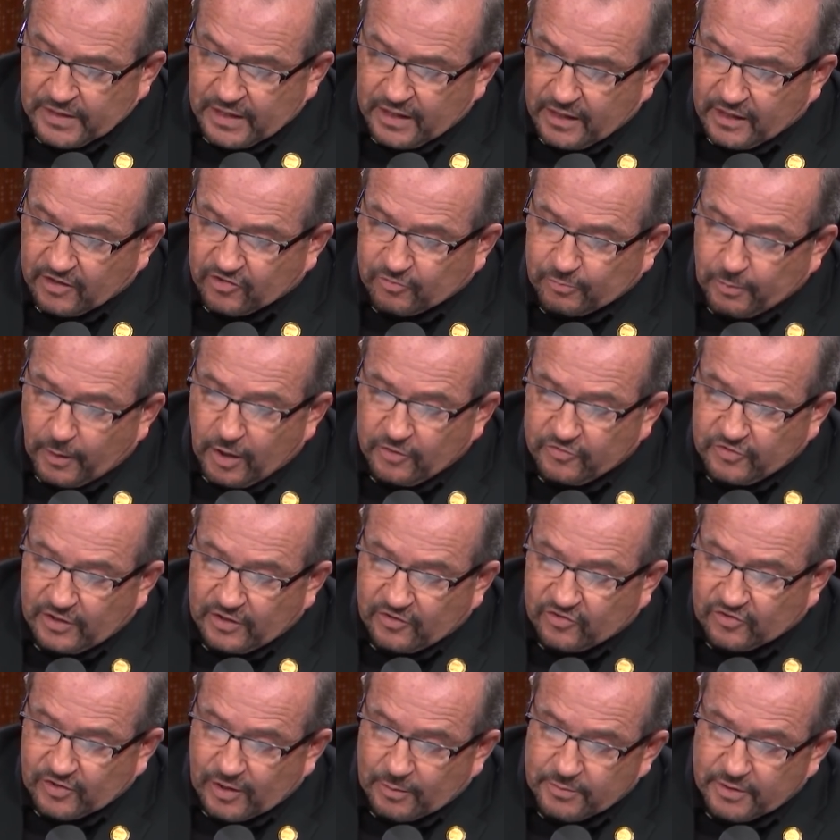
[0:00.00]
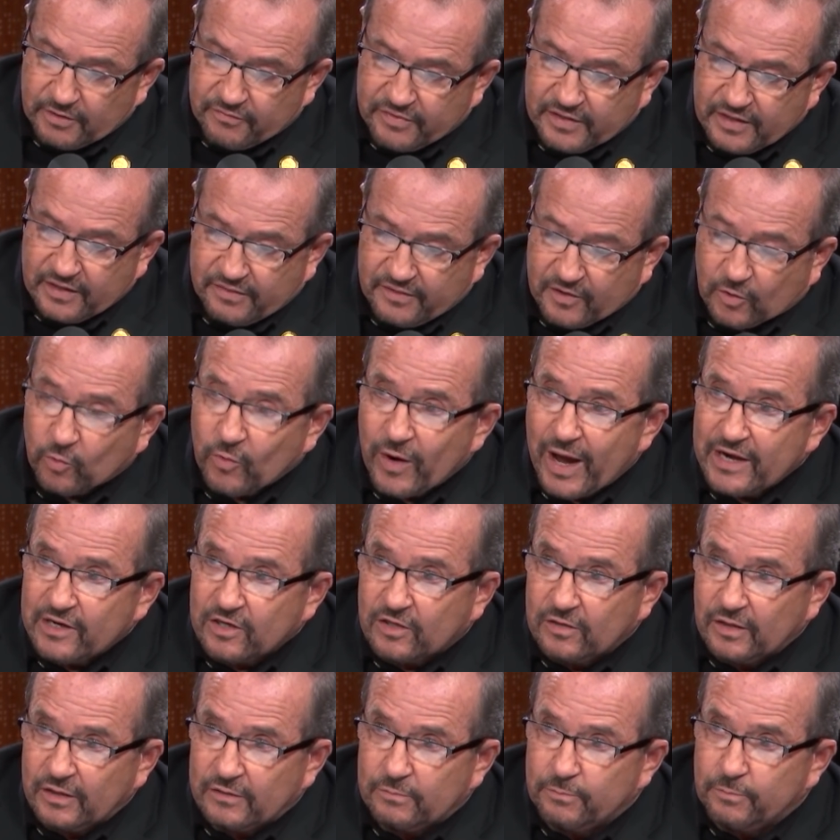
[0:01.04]
exposing some of the
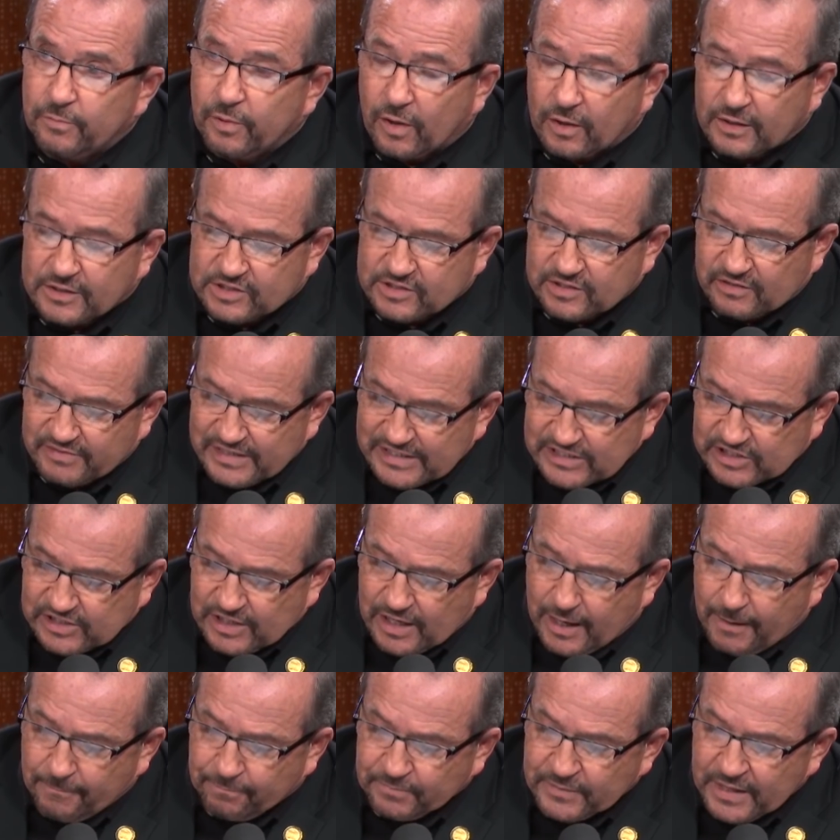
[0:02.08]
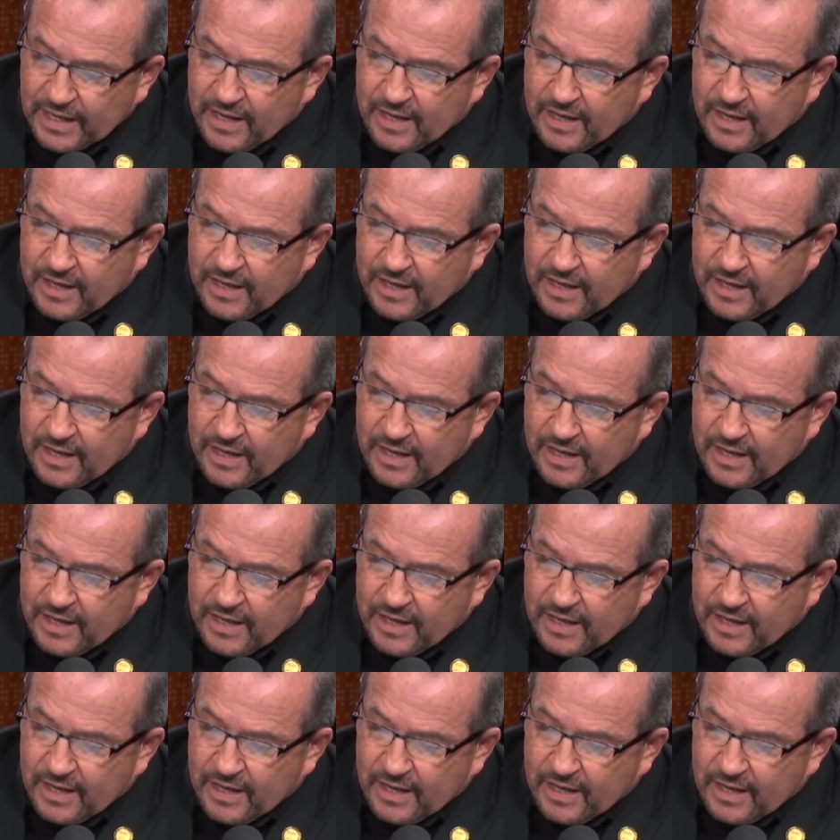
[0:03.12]
radical parts of Islam.